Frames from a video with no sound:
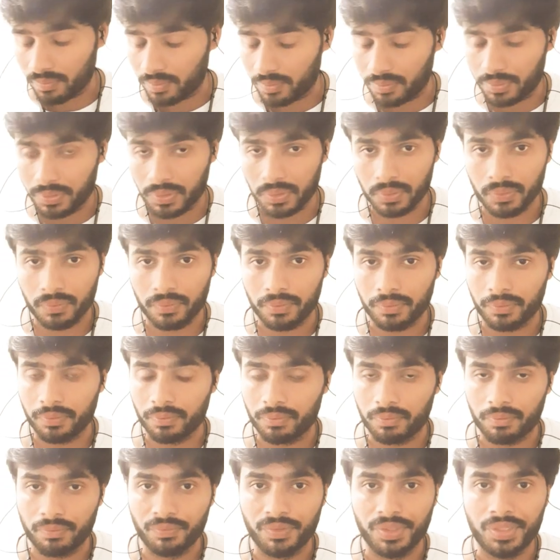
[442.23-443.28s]
so
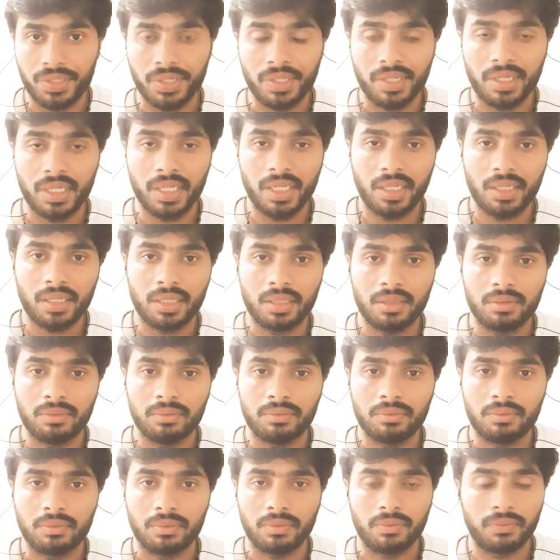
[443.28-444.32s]
which intake,
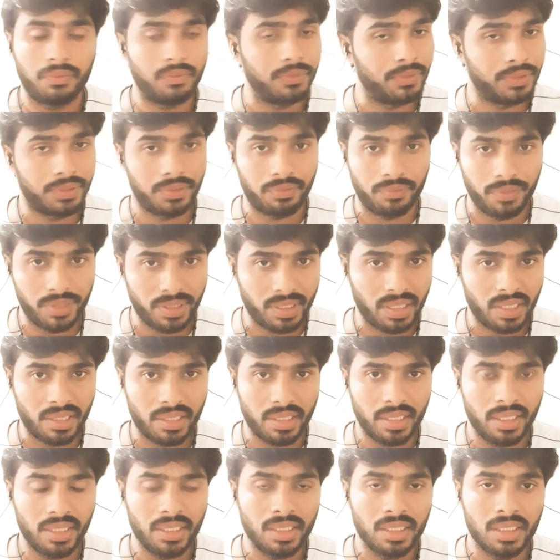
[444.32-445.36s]
first which
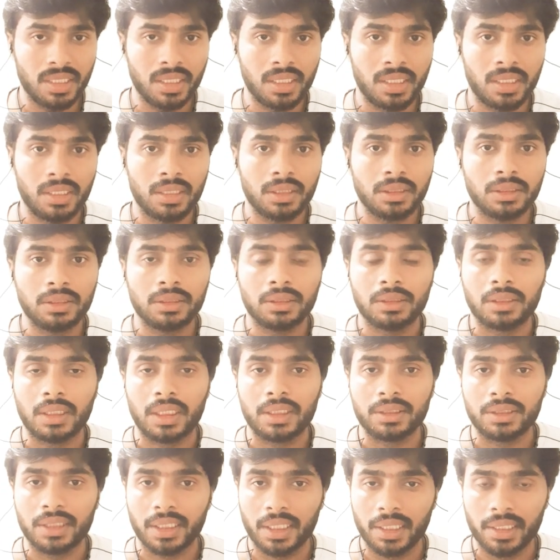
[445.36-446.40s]
country,
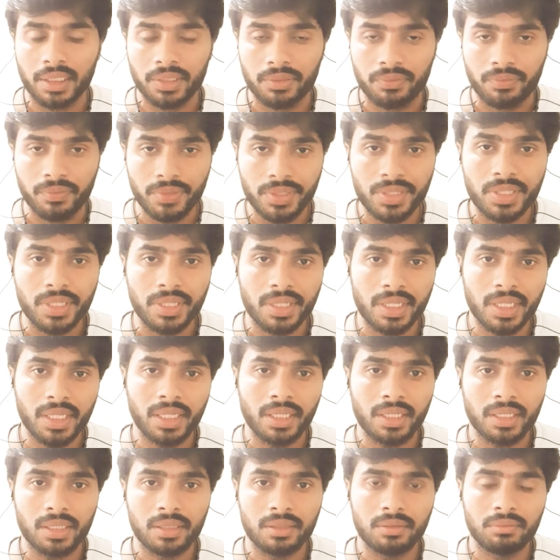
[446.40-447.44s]
and second is which
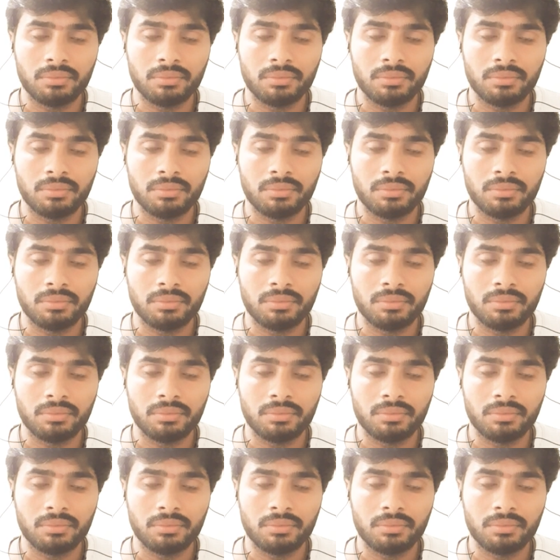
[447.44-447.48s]
intake.